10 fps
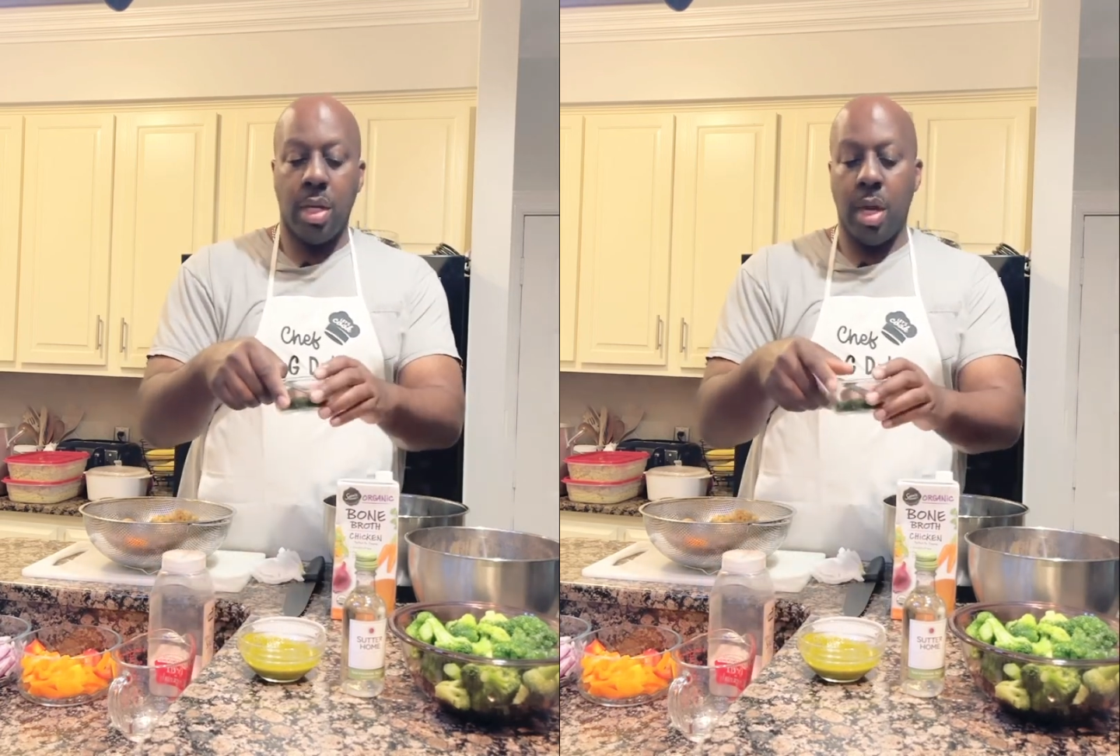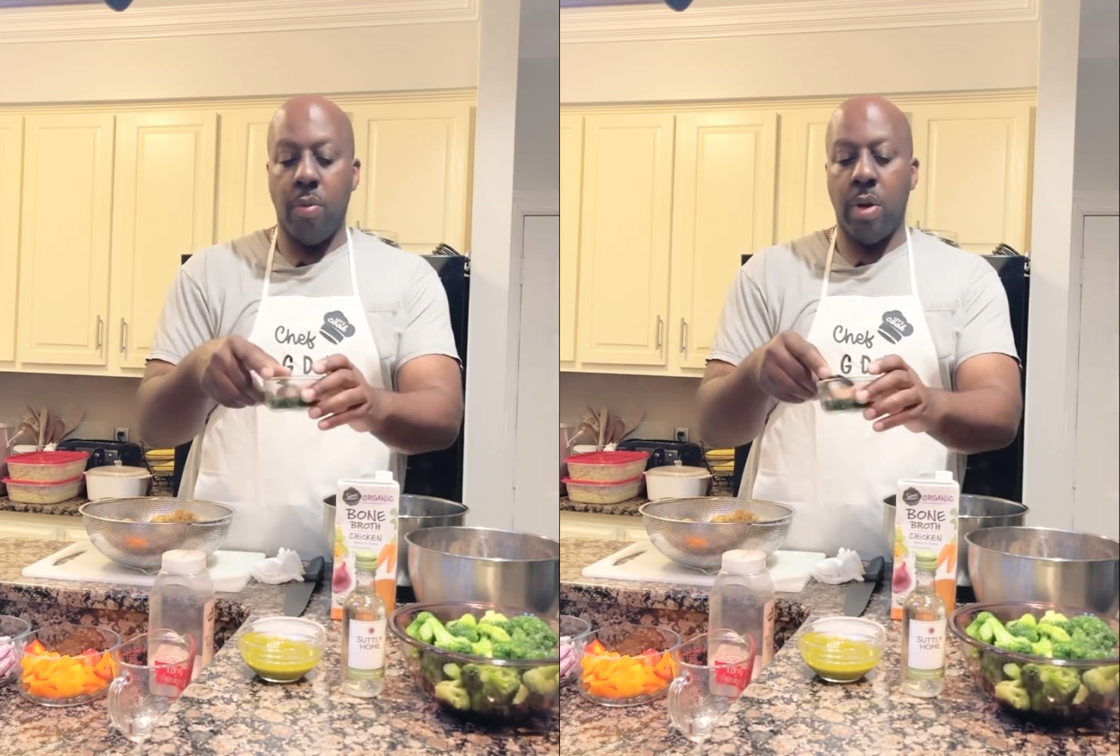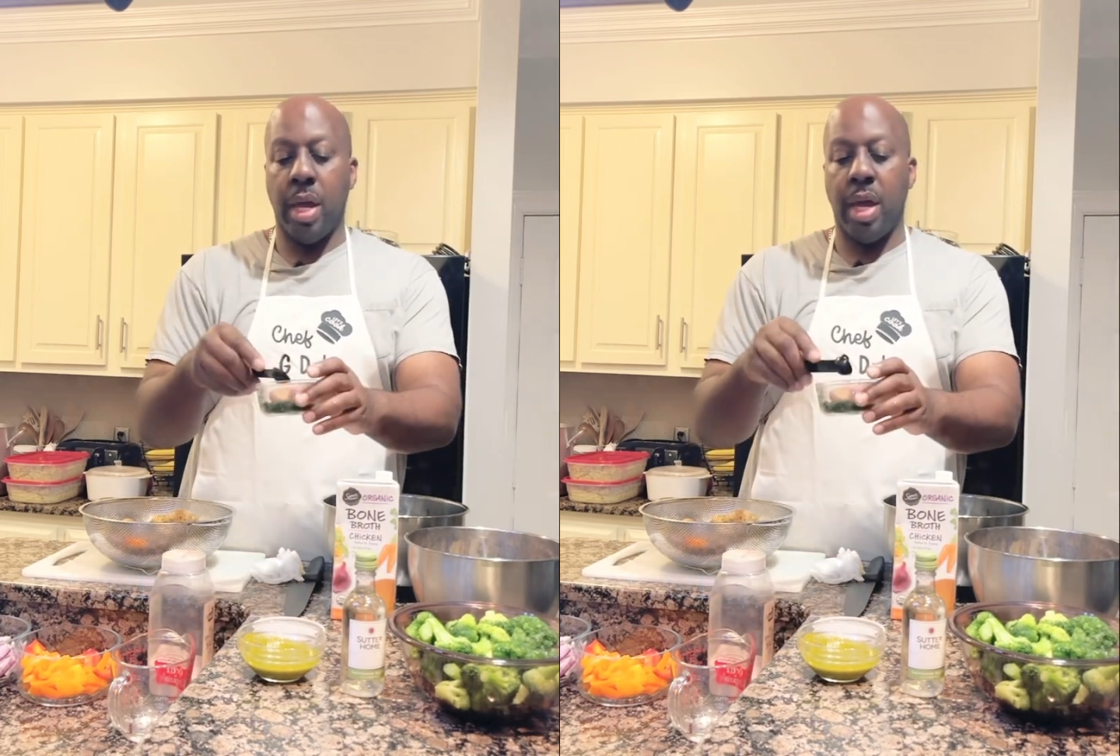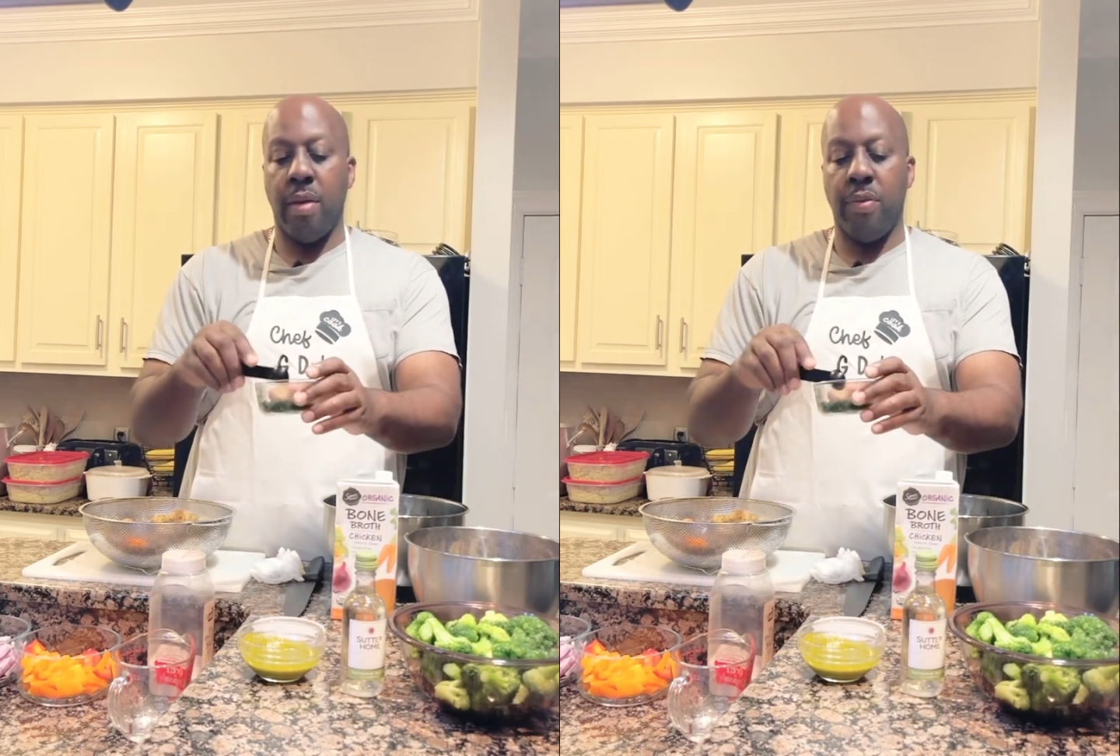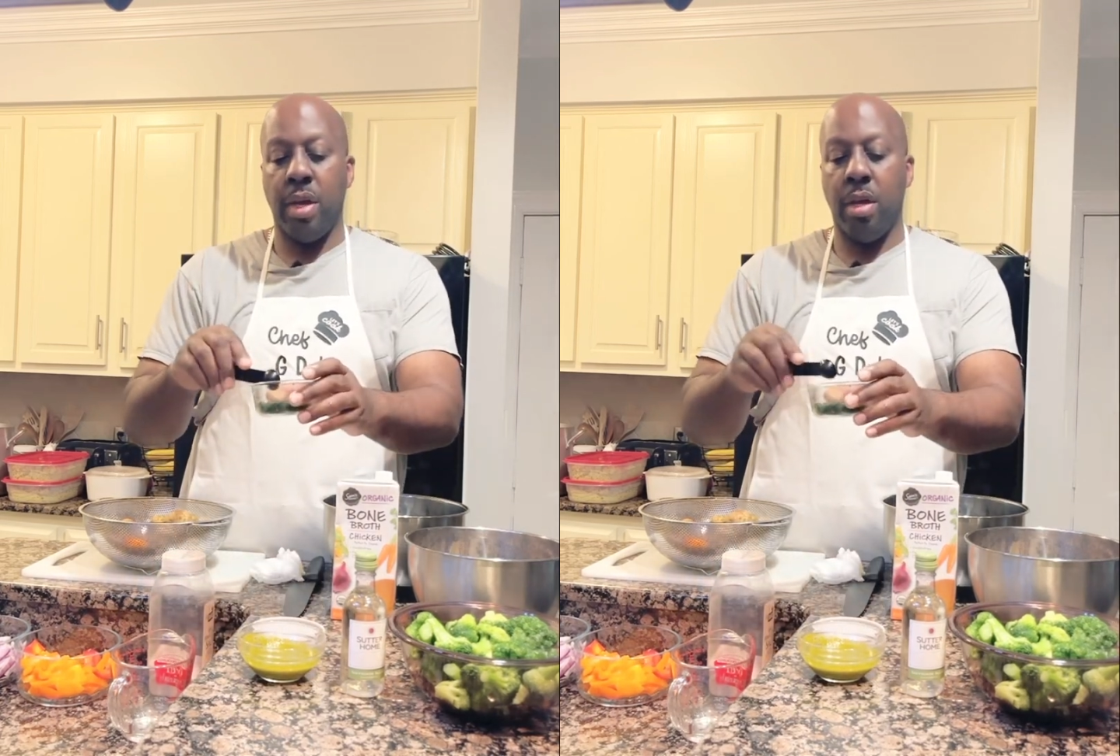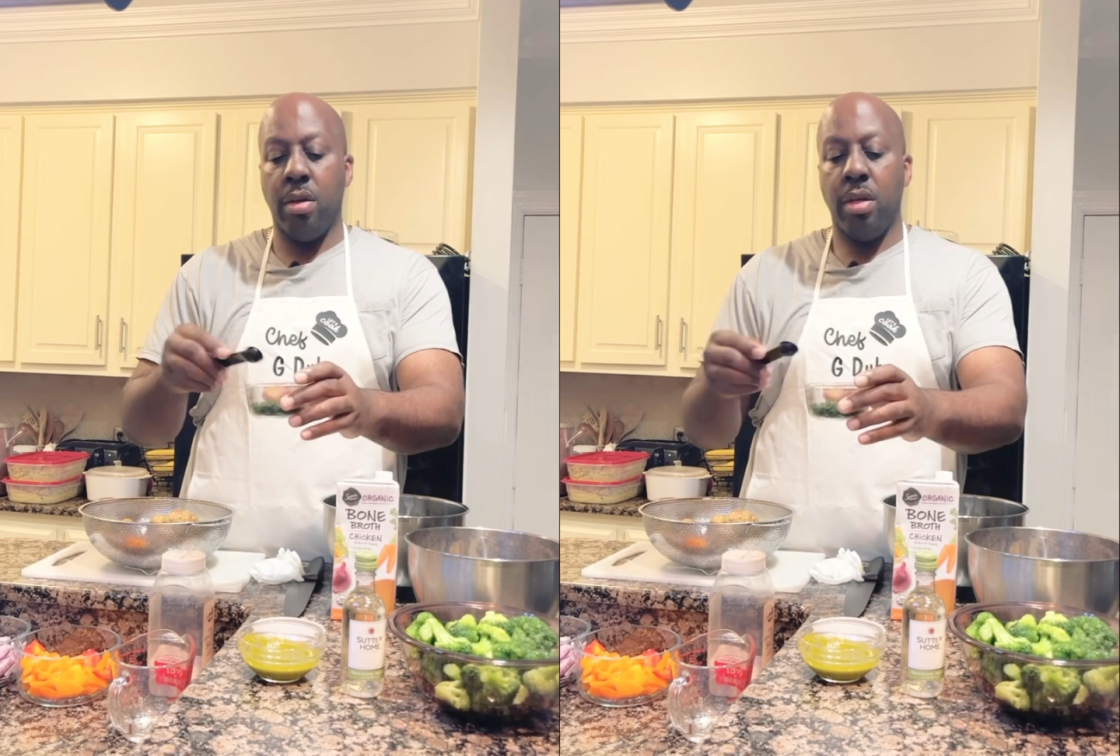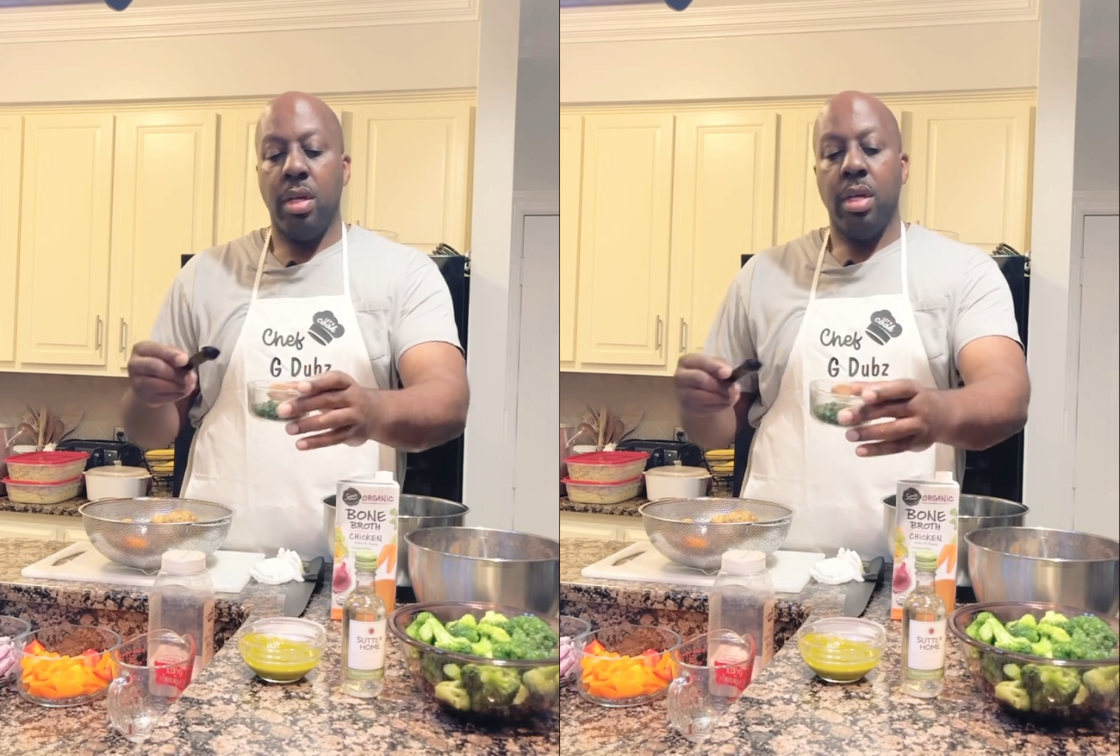And what I have here